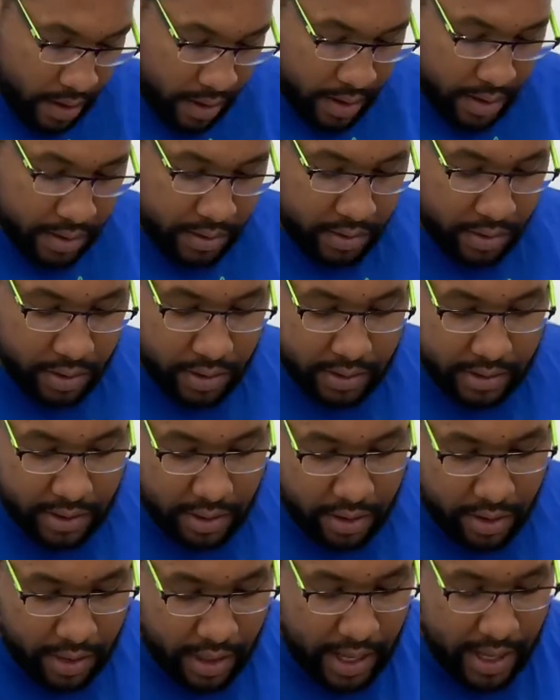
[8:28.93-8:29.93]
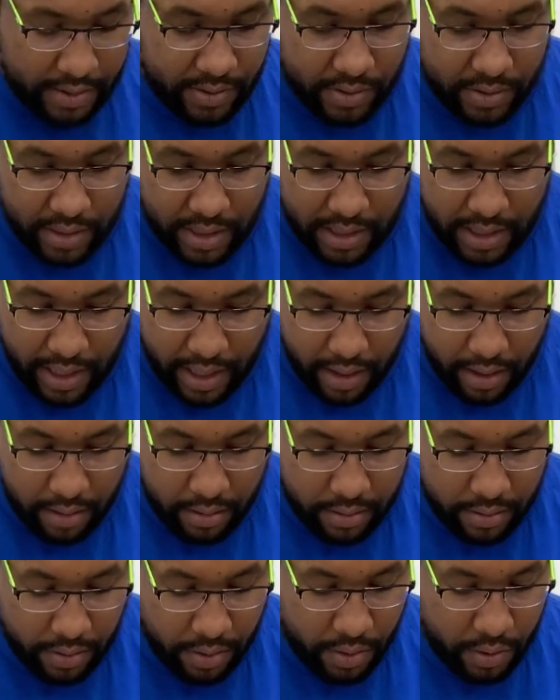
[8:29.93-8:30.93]
So these are the nozzles that they
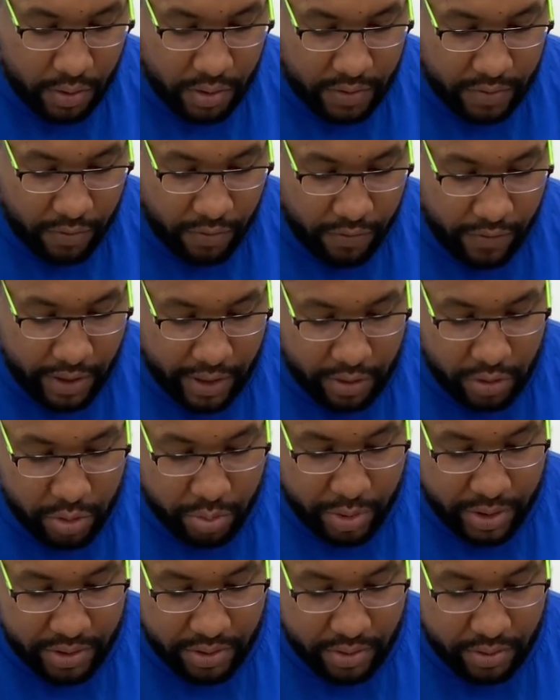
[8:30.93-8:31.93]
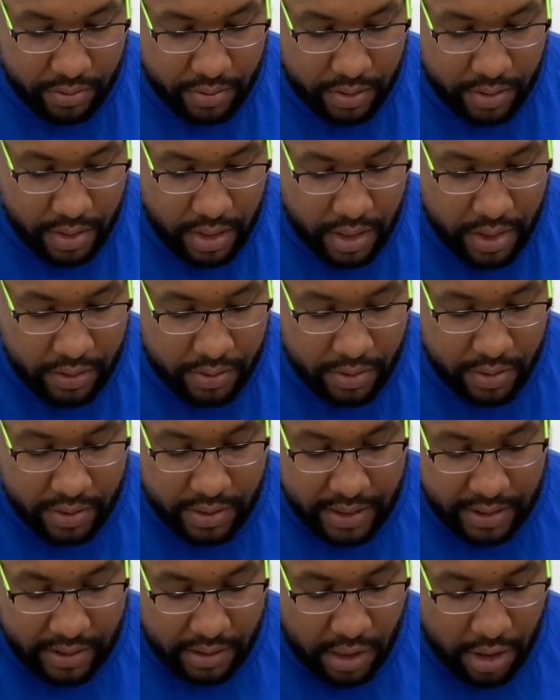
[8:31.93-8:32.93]
use for fire suppression. So it
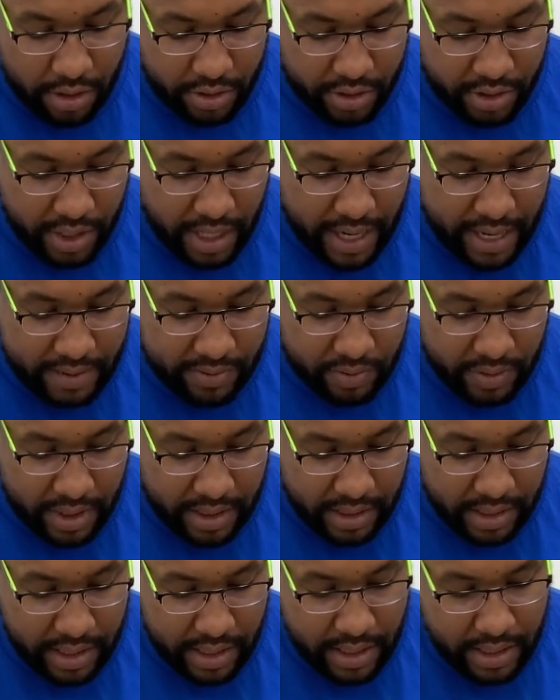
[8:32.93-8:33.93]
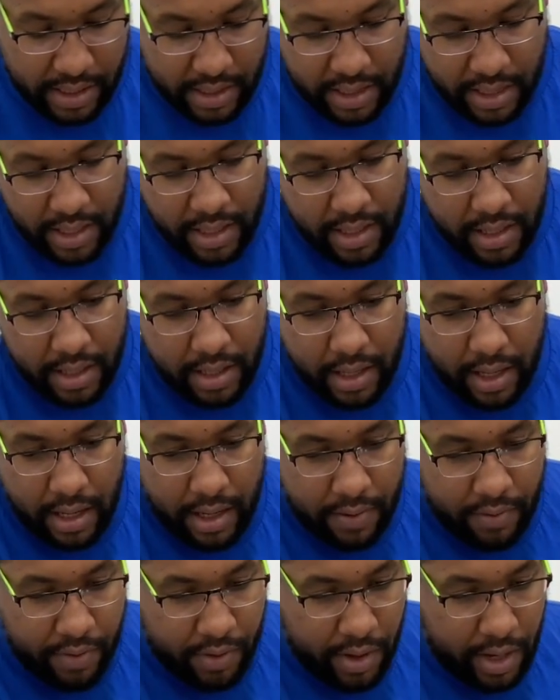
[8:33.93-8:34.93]
says large gas right there.
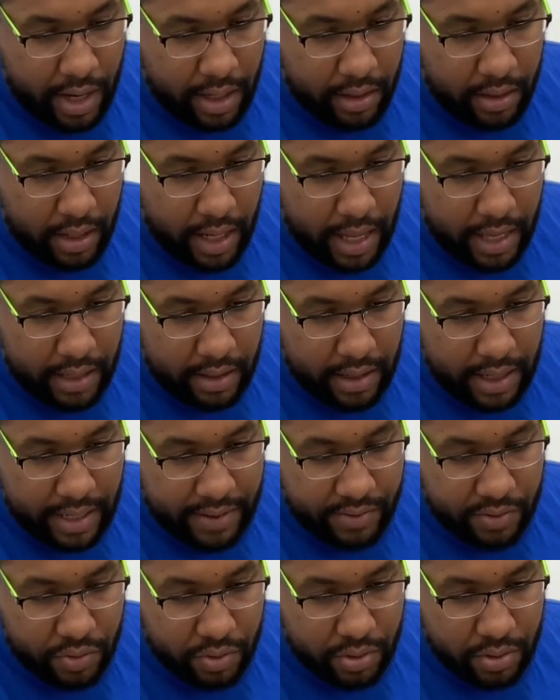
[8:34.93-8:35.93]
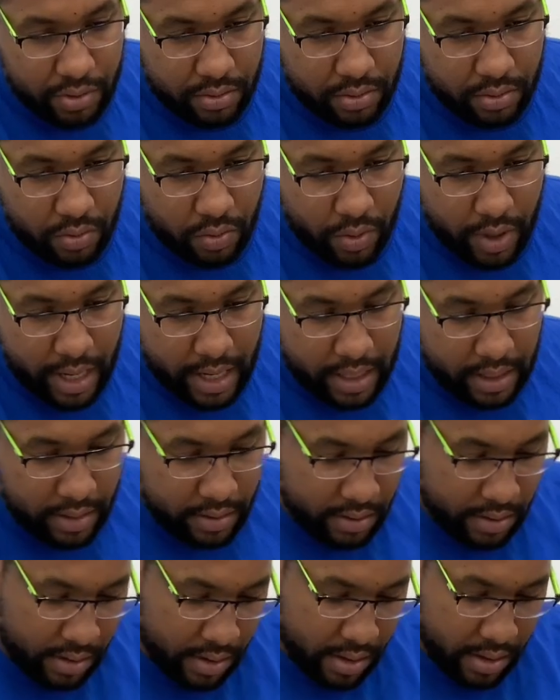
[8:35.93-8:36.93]
They're anodized red,
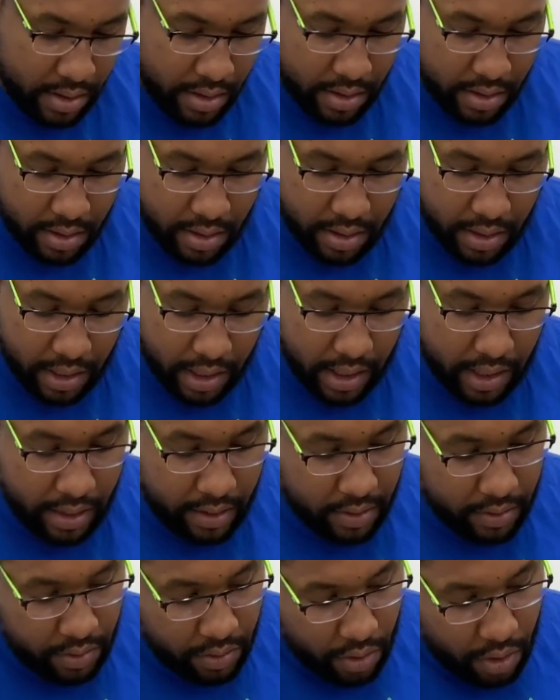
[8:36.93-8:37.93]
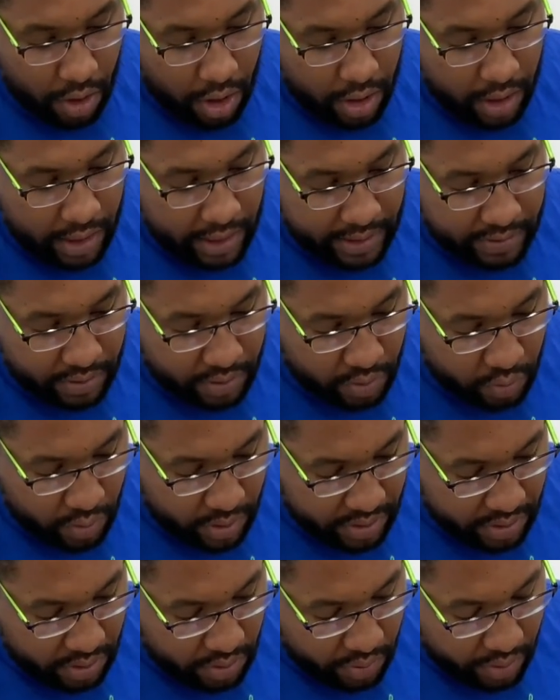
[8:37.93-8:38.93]
and your power line just
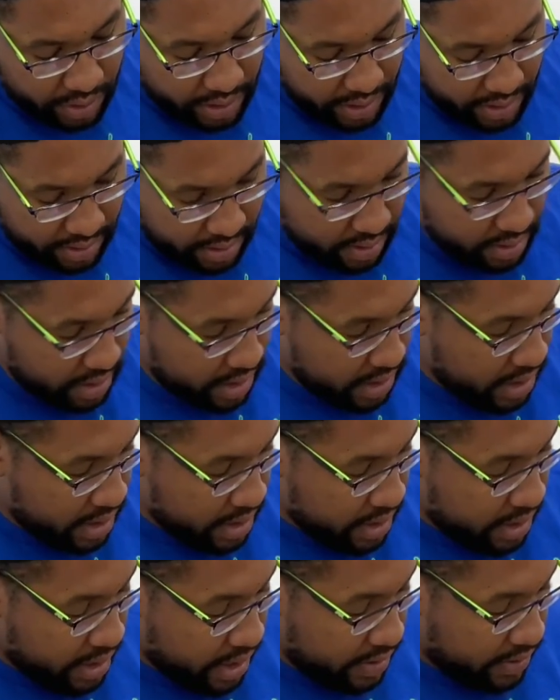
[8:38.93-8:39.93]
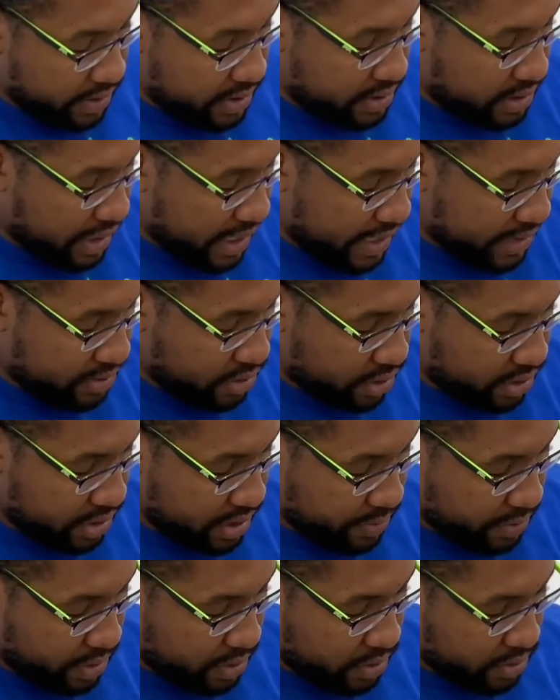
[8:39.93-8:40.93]
runs through here. And these lines are
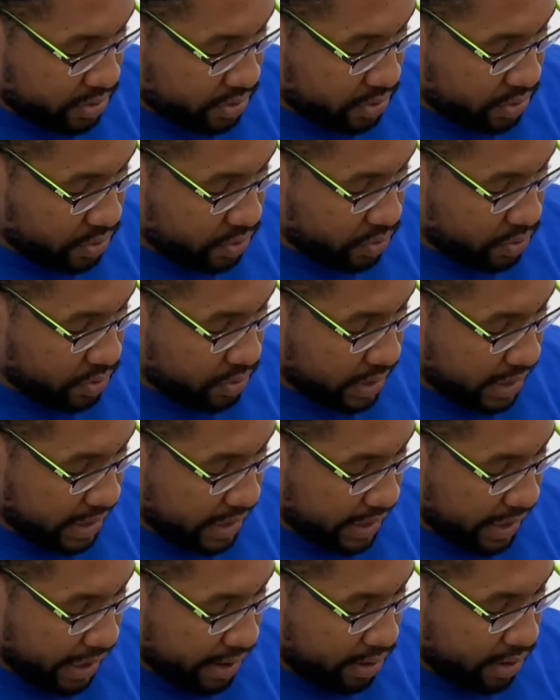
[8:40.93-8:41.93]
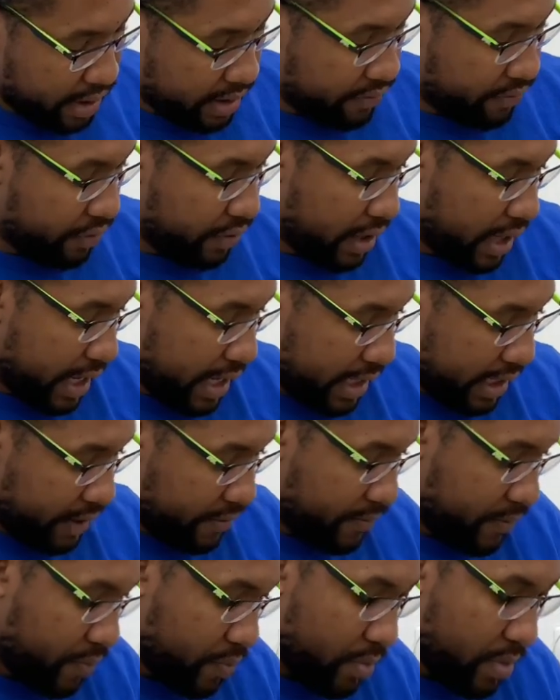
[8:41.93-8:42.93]
similar to like an airlift
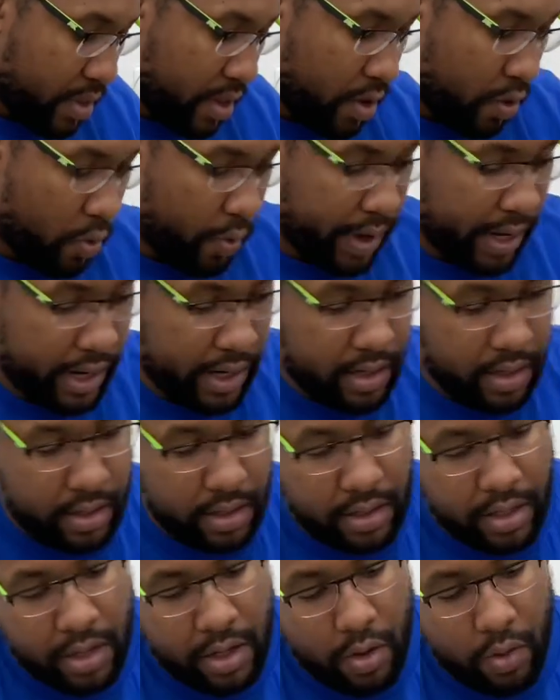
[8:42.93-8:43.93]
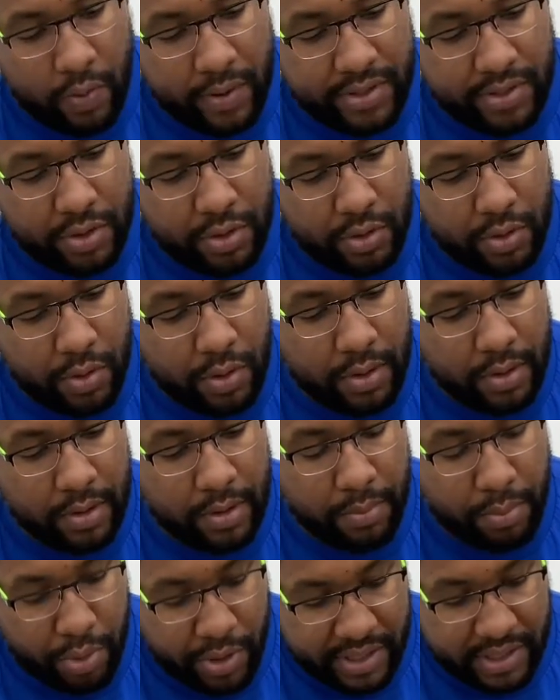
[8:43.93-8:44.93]
line, where once you
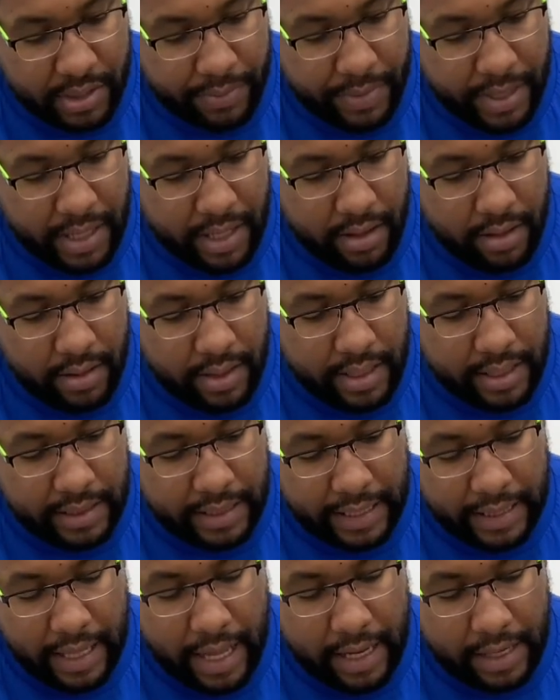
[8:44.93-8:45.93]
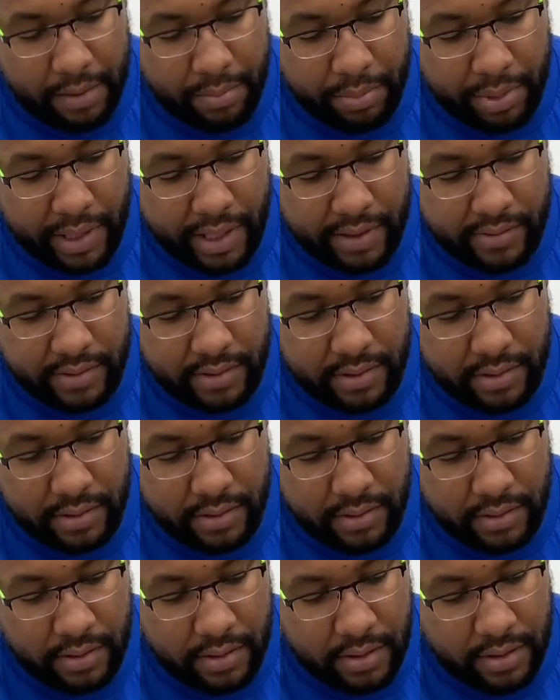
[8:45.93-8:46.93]
press them in, they lock in place.
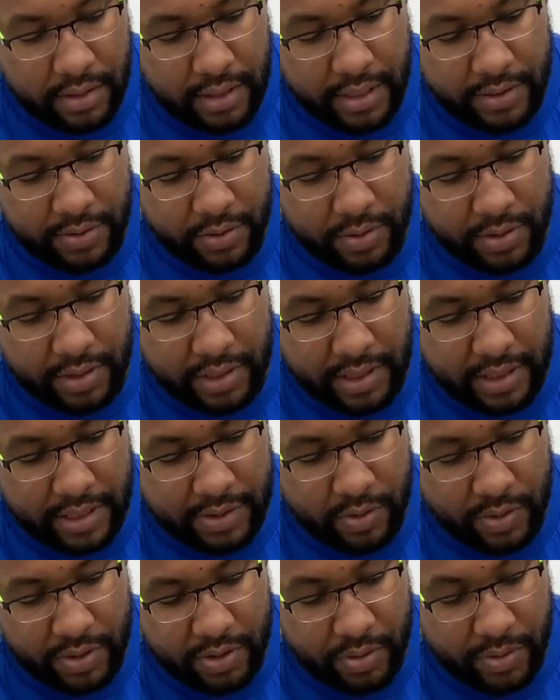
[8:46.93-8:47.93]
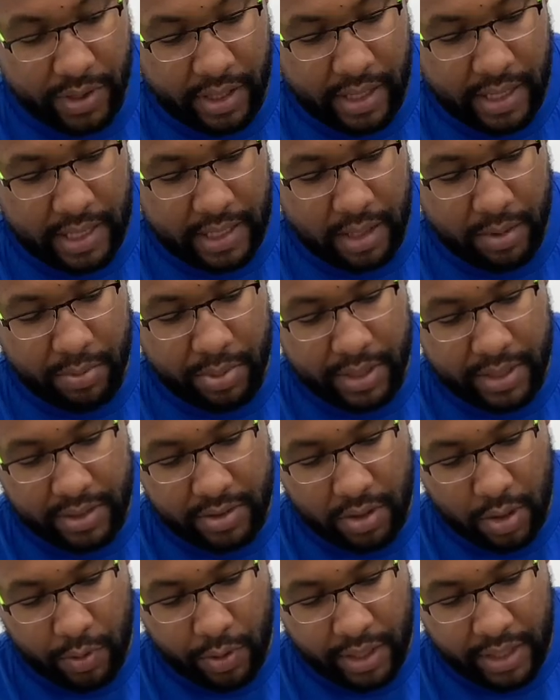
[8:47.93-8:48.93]
As you see, this one's already locked in place, so
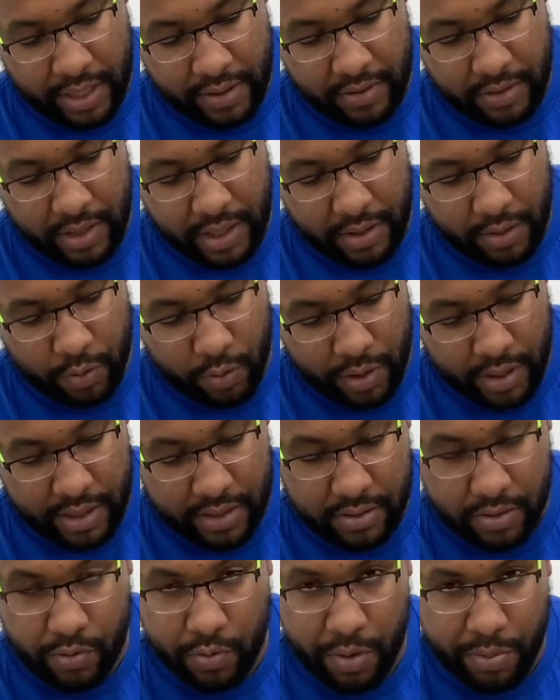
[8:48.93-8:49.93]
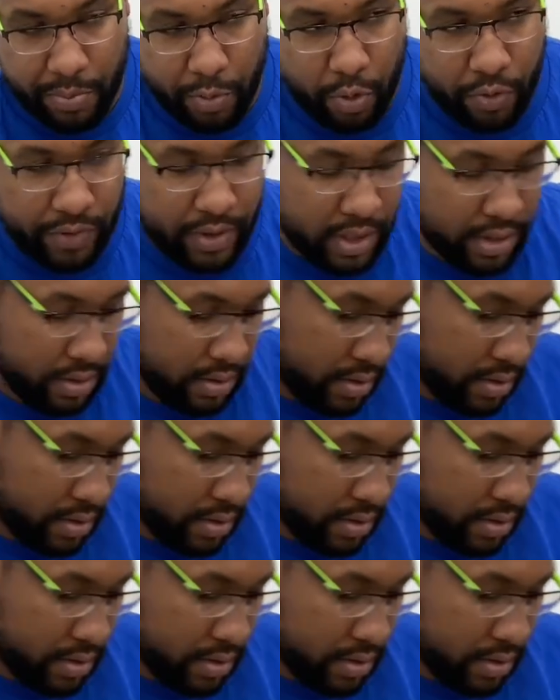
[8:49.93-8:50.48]
I'll need to then do this to remove it.